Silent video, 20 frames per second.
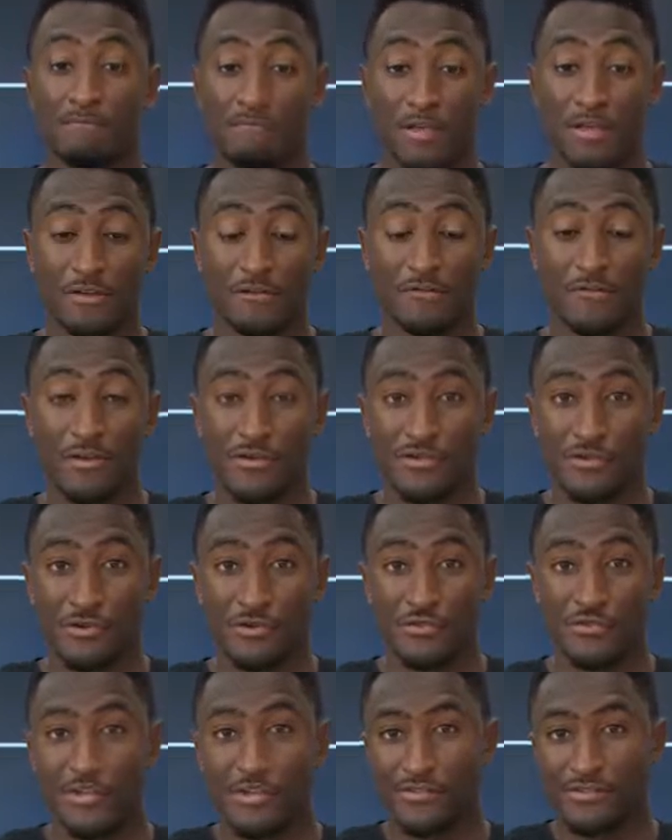big
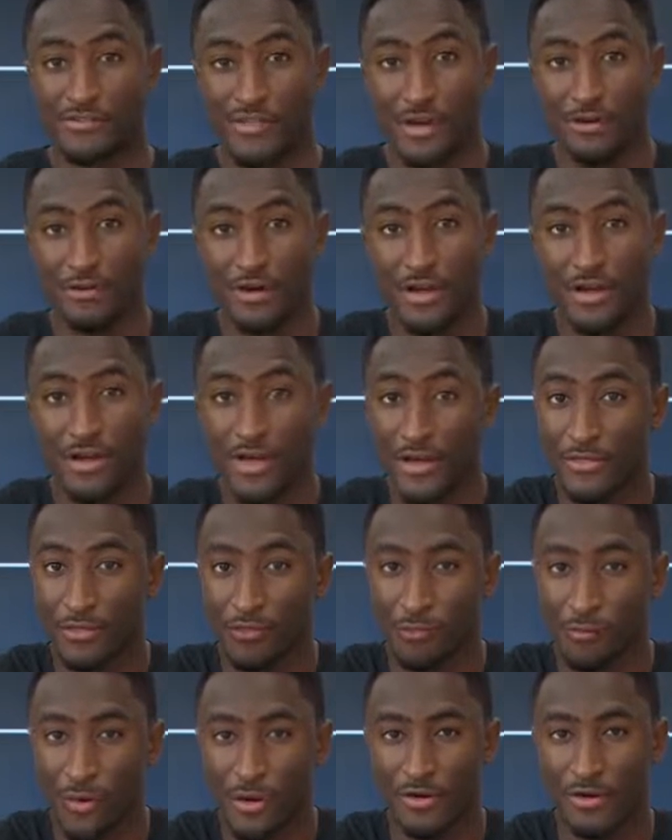features, etc. And
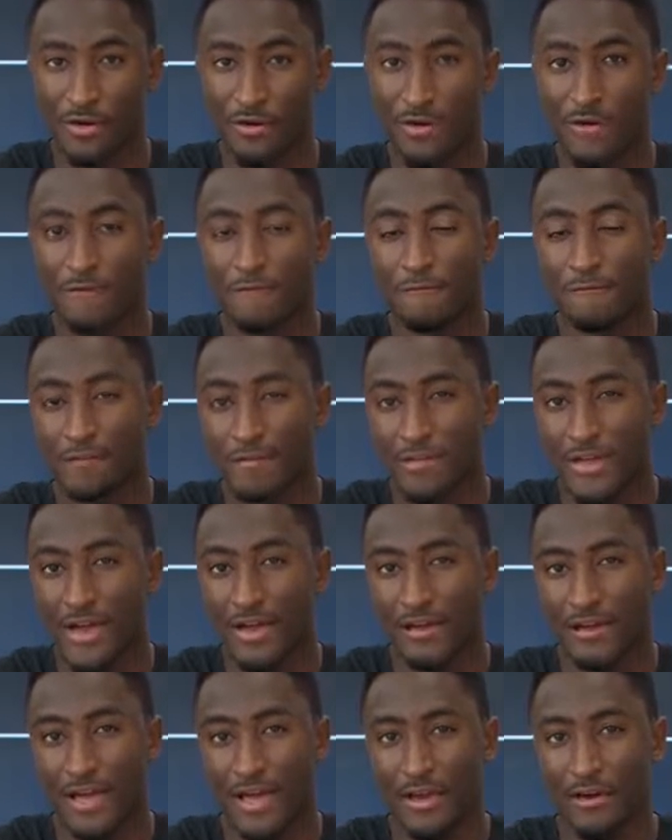the winner for
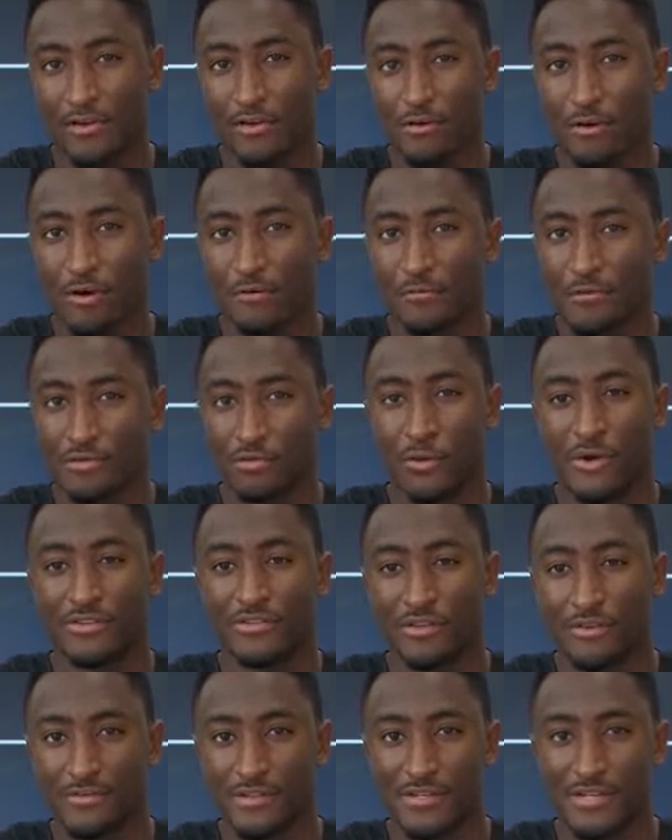that category for
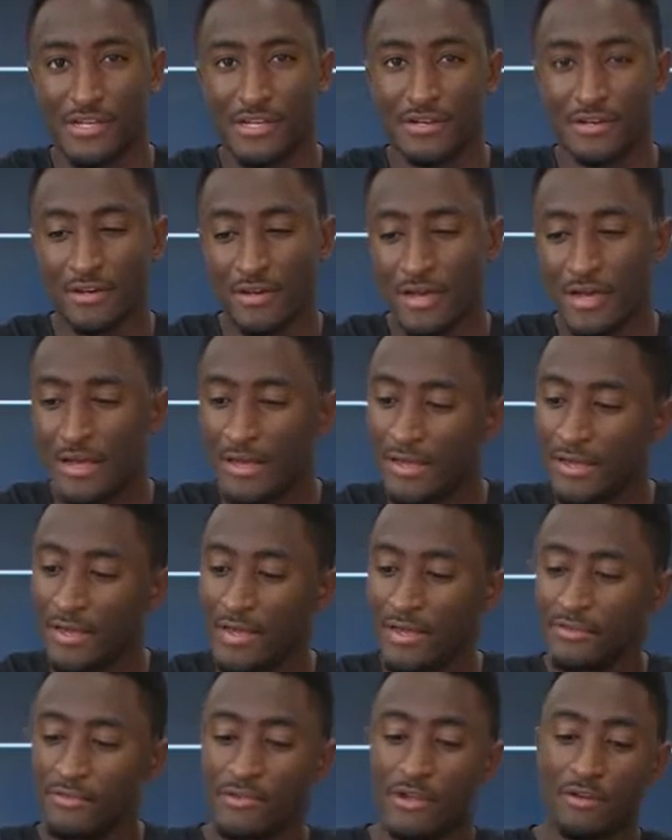2017
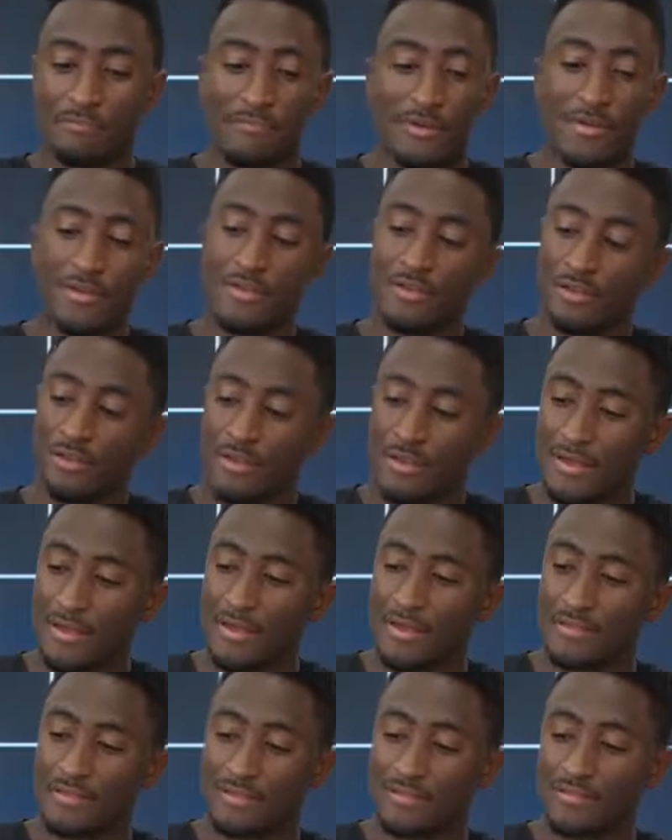is gonna be
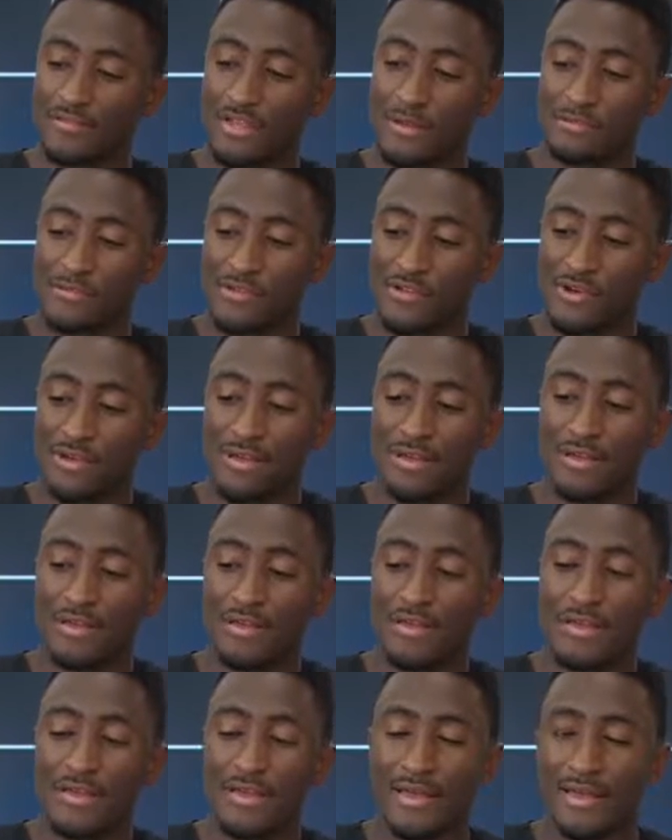the Samsung
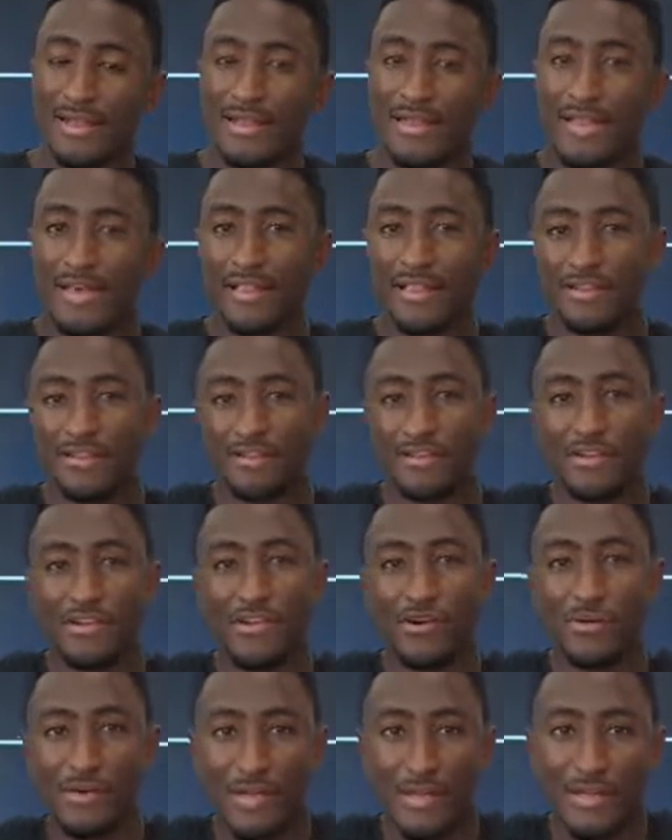Galaxy
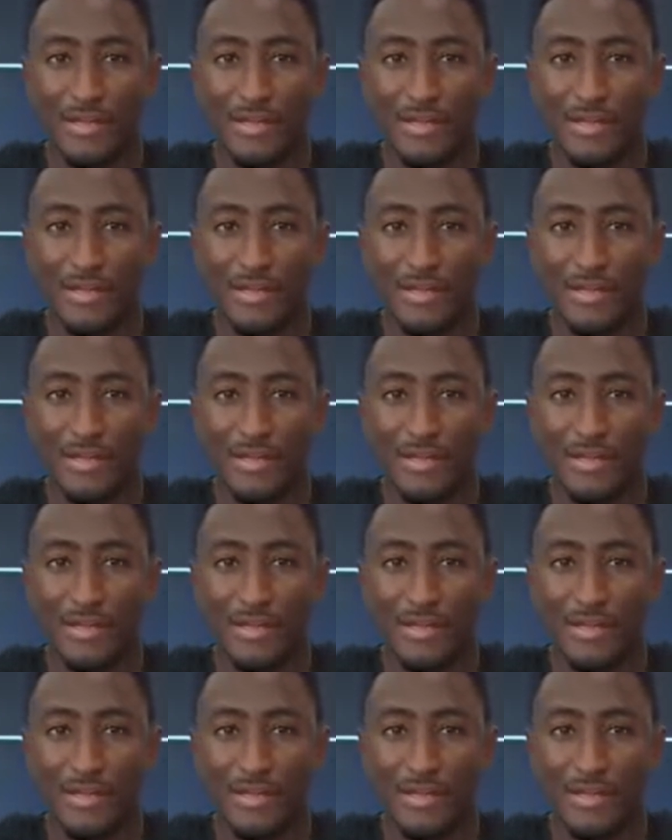Note